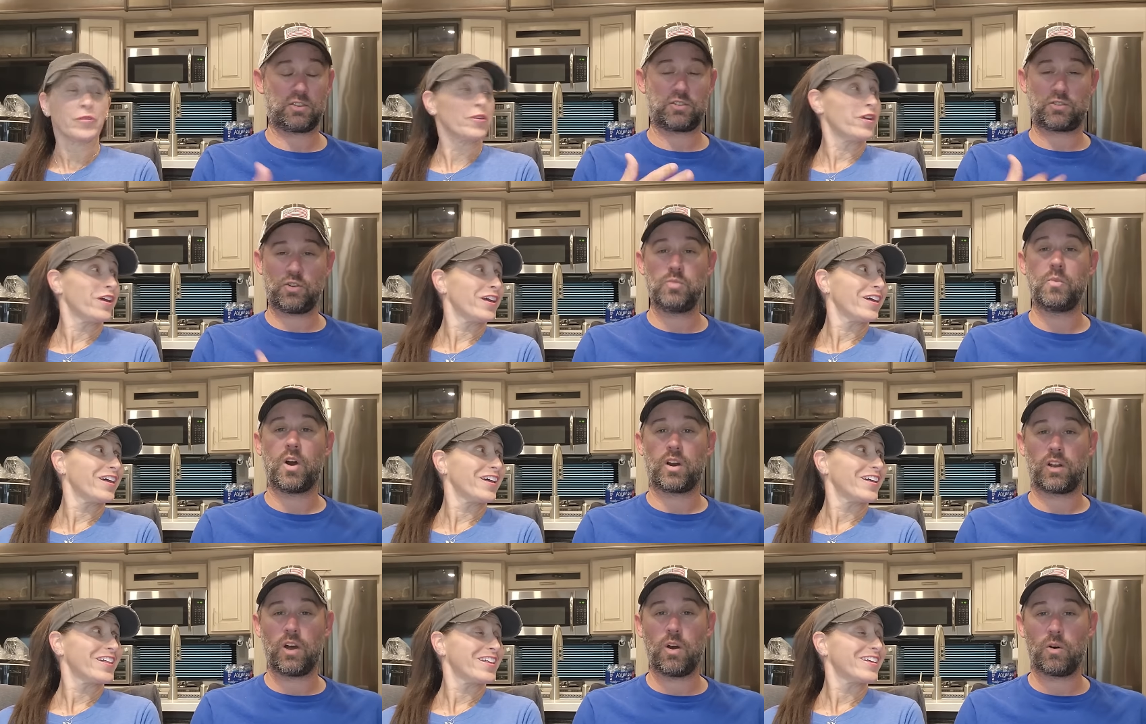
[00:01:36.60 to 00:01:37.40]
Speaker 1: Just assume
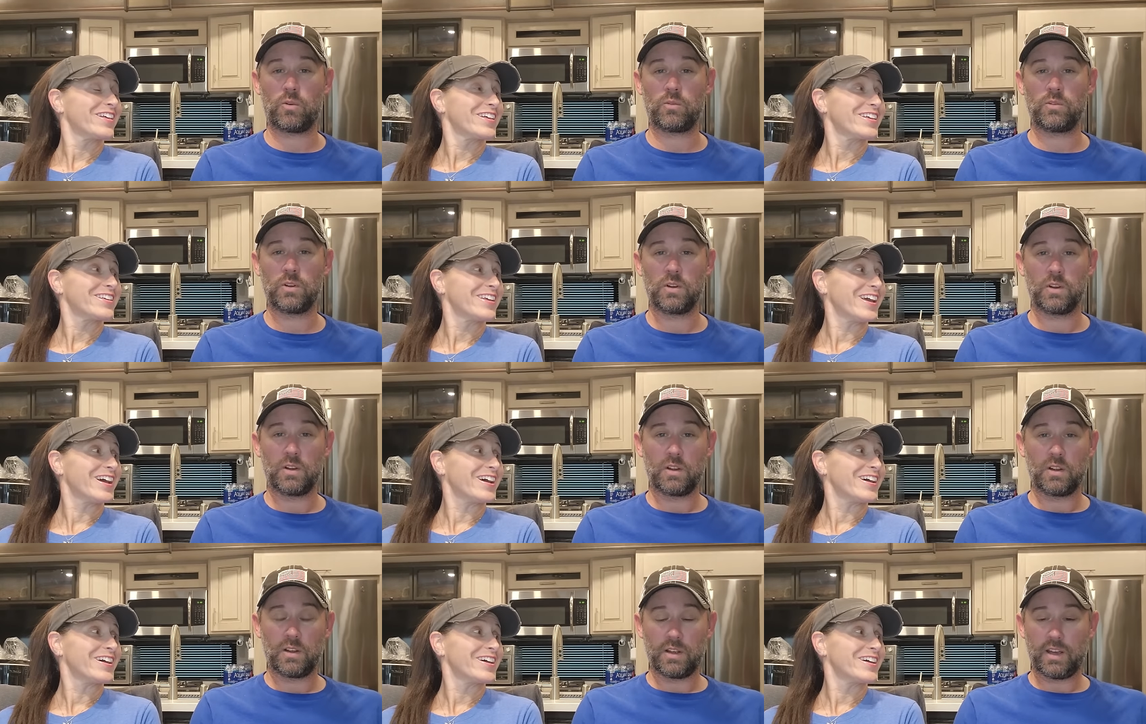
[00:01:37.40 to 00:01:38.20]
our loan,
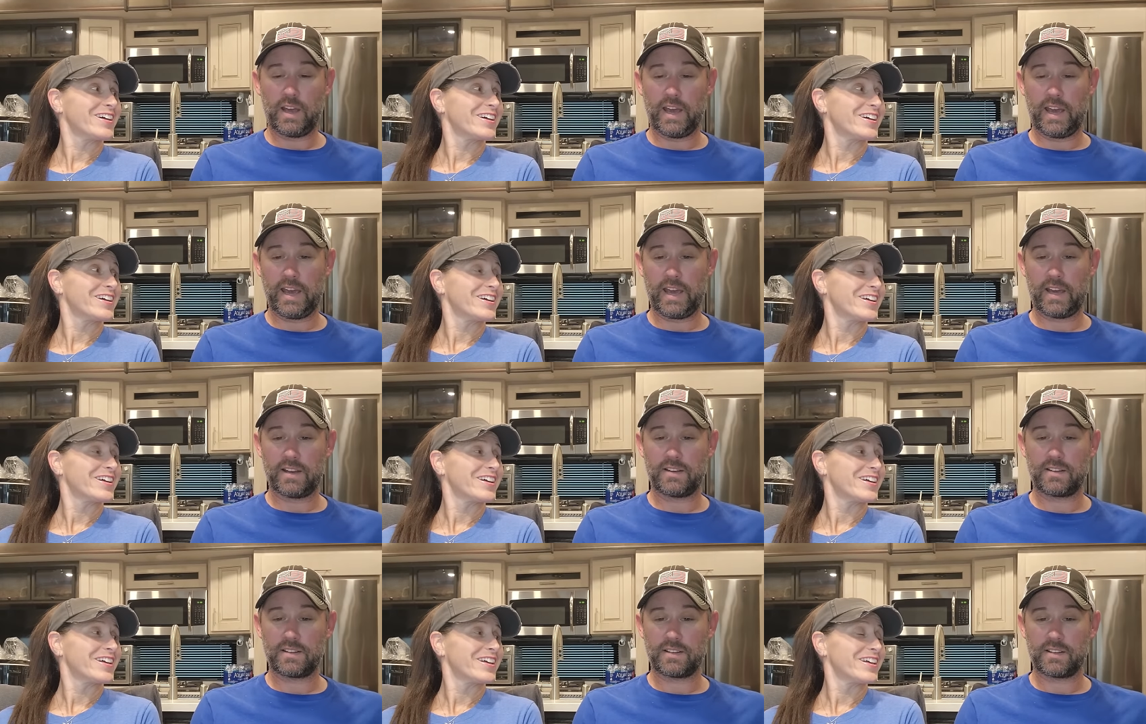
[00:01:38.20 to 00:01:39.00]
yeah,
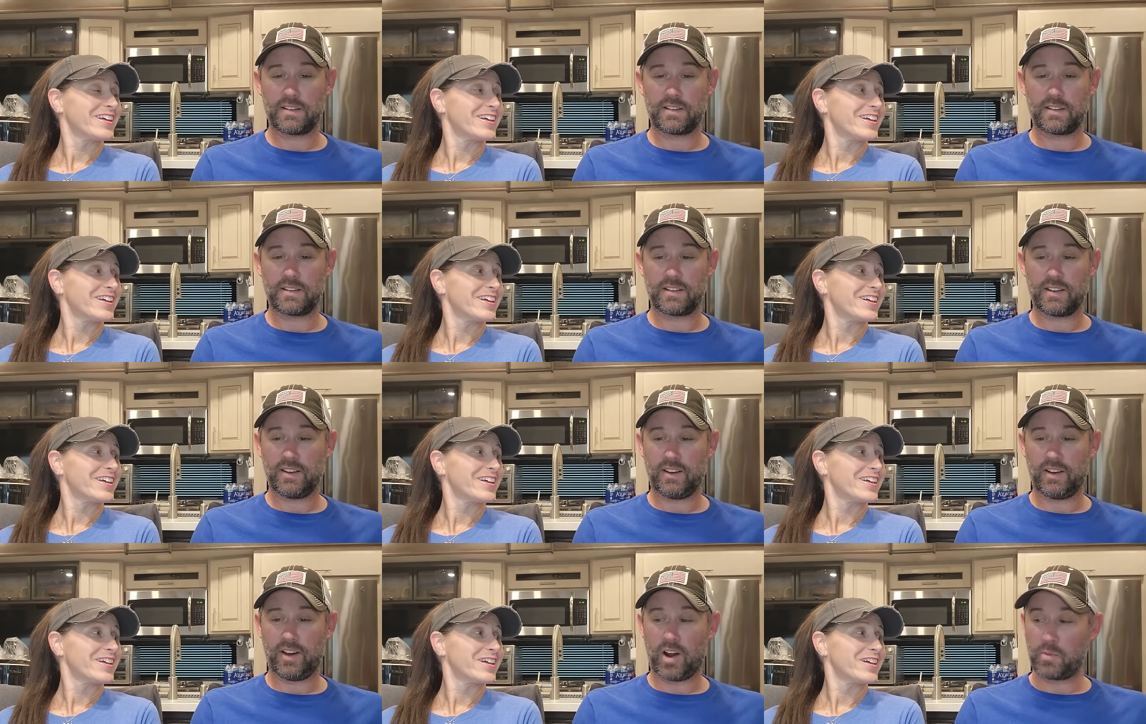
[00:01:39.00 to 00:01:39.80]
and
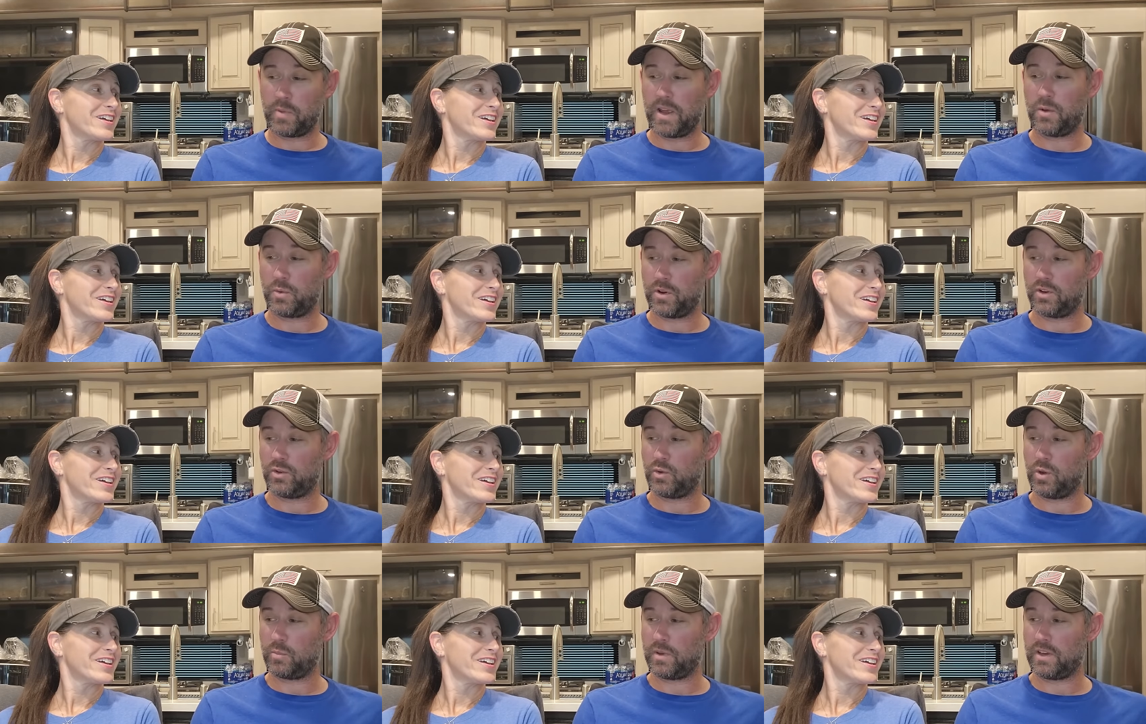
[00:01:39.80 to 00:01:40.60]
our bank wouldn't
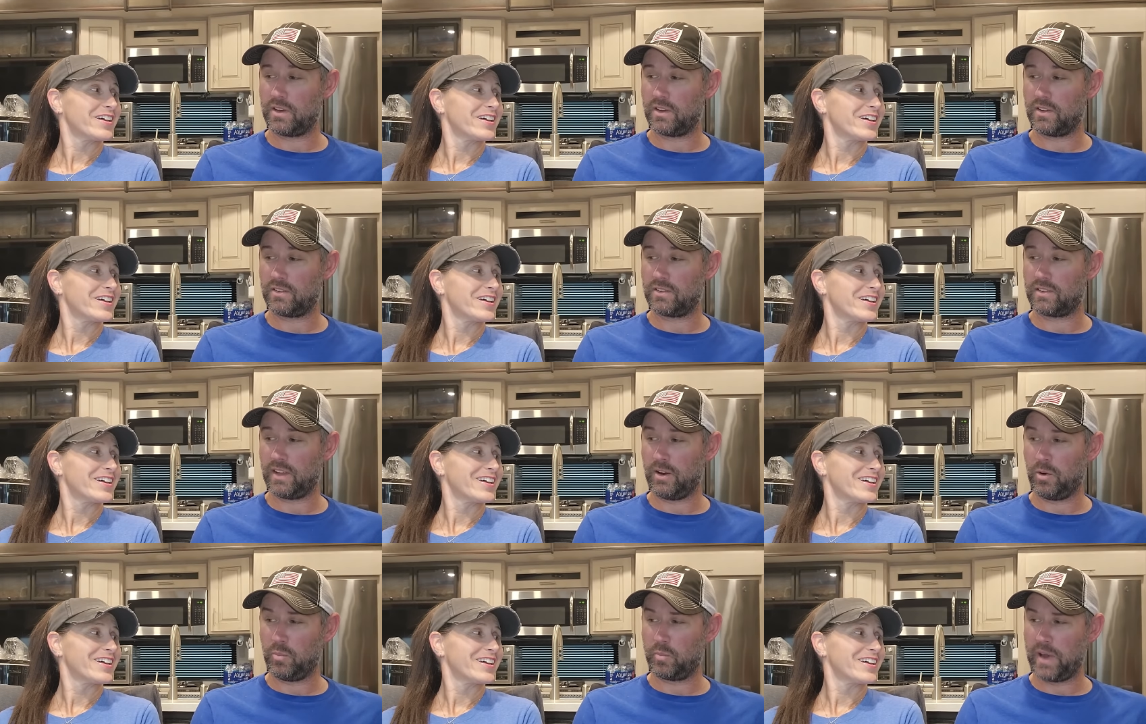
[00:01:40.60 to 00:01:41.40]
do it because
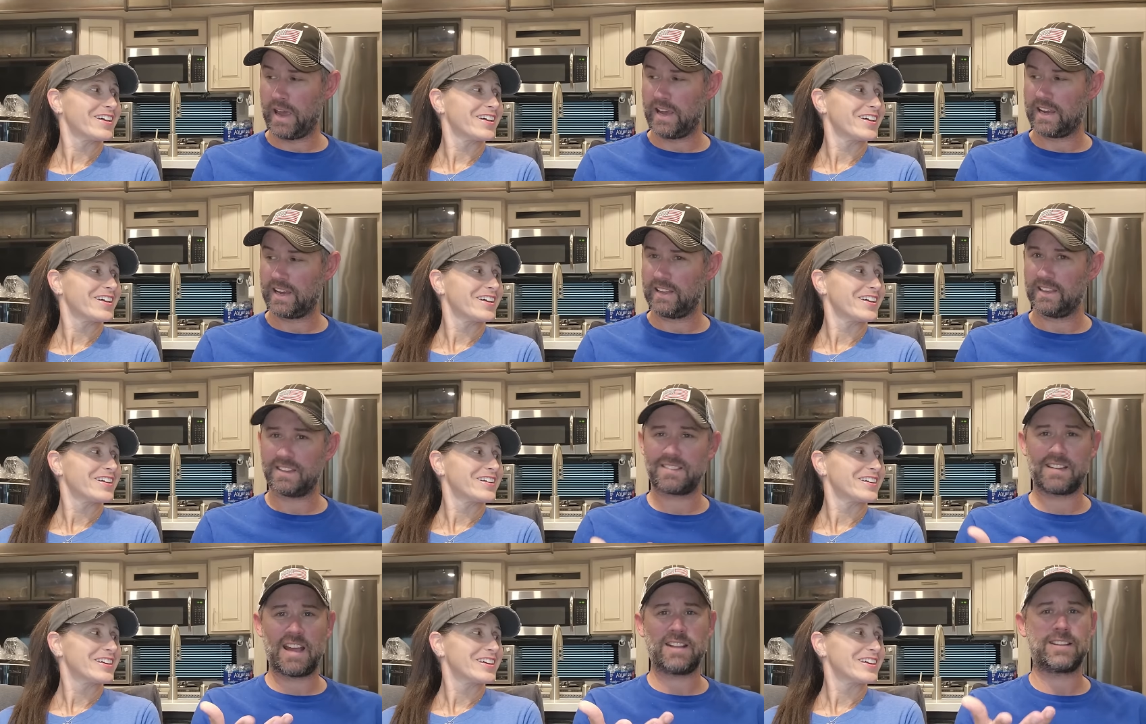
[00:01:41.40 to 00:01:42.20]
they don't bank in the
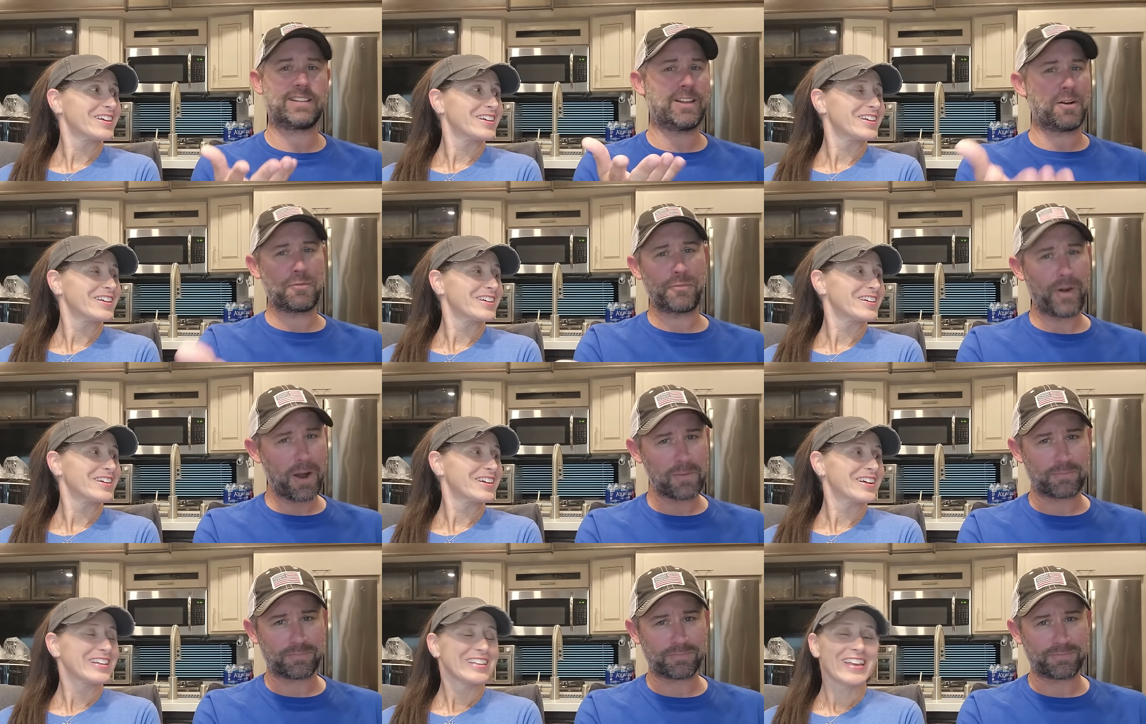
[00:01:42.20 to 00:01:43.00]
state that they're
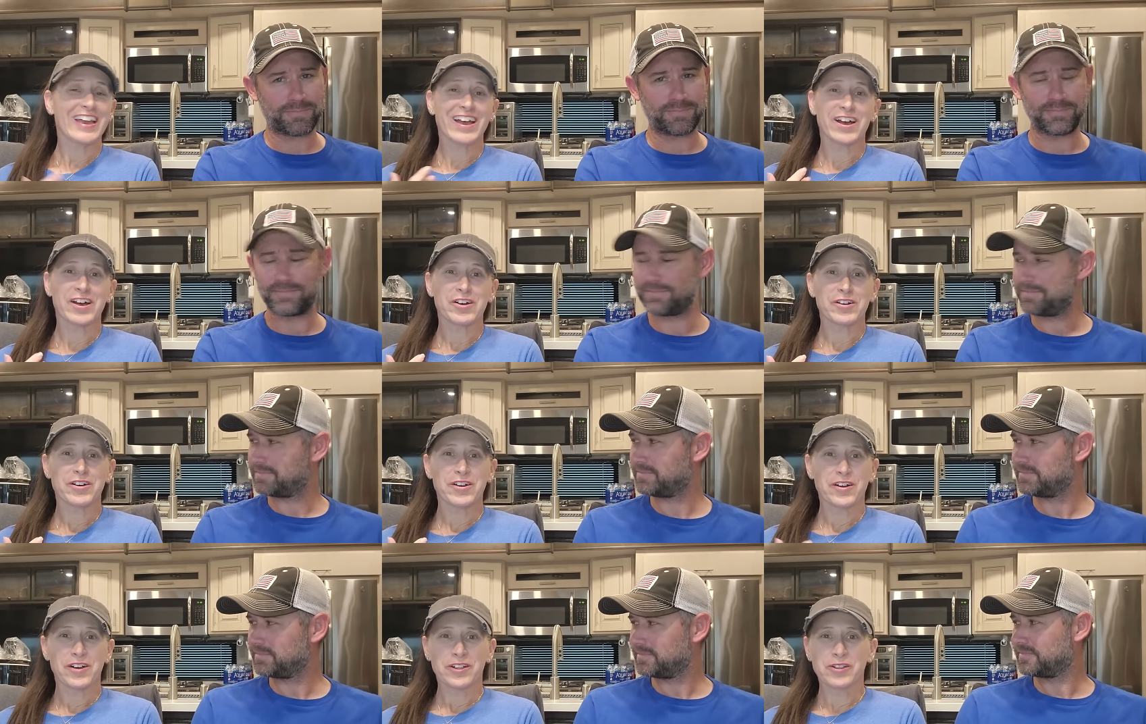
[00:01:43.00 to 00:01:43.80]
from. yeah.
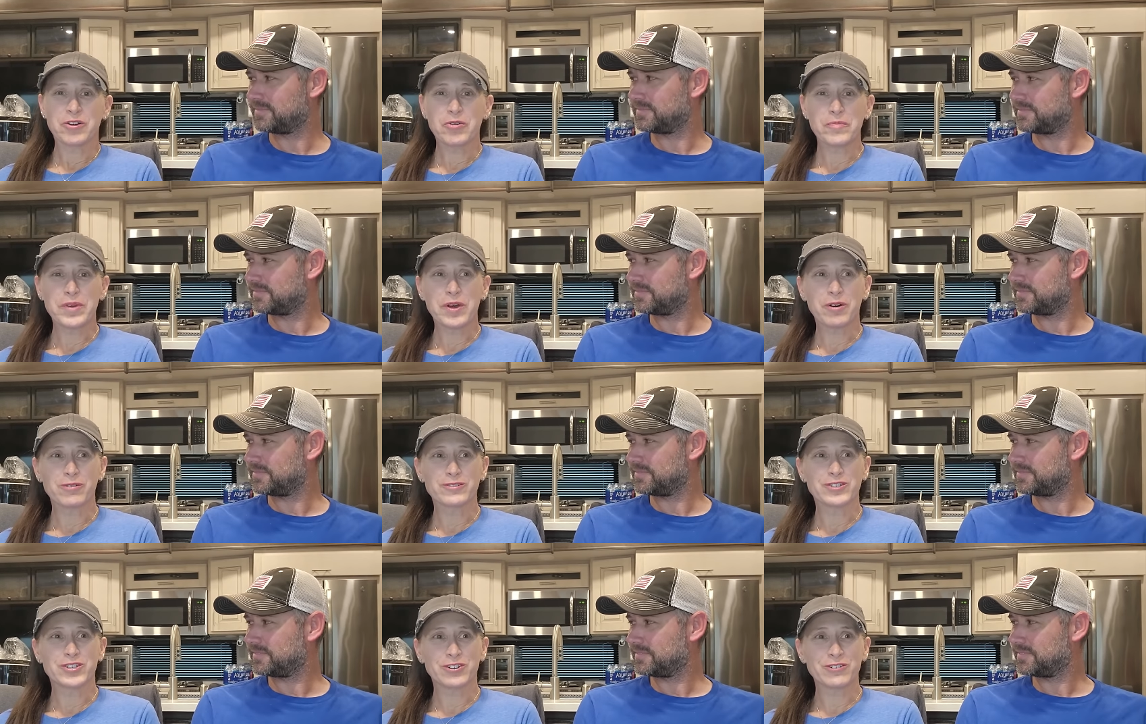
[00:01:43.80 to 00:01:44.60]
Lo and behold,